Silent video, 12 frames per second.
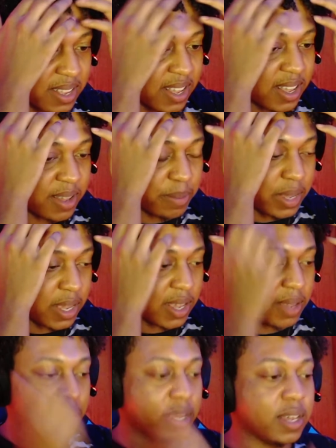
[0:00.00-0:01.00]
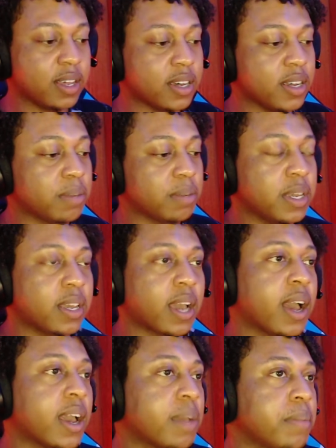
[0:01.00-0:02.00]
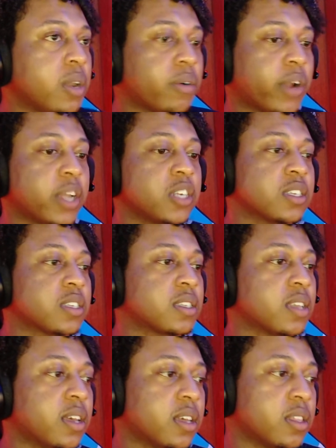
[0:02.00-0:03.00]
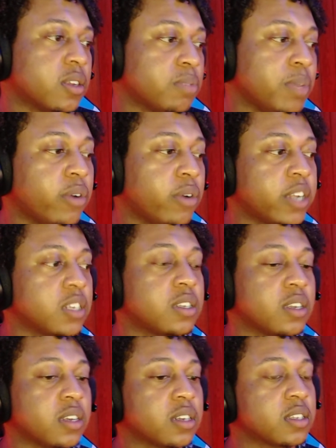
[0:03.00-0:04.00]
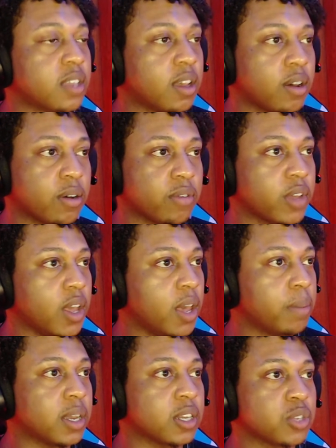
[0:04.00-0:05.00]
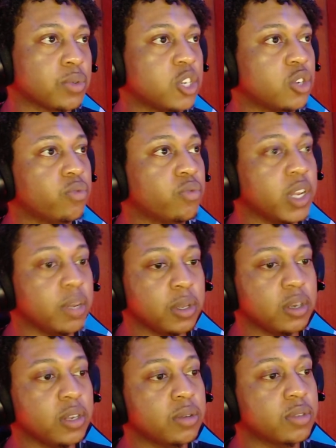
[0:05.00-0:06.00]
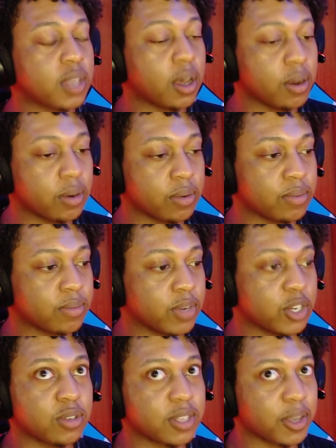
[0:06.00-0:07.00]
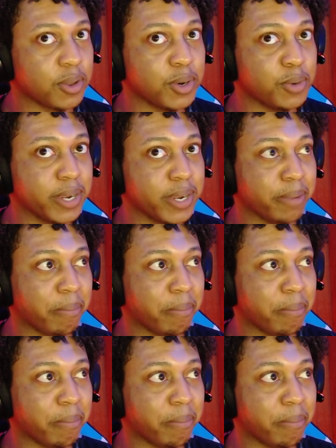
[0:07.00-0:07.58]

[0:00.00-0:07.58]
Be good, be kind, be gracious to others, be gracious to yourself, because what you reap you do sow. What you sow you do reap.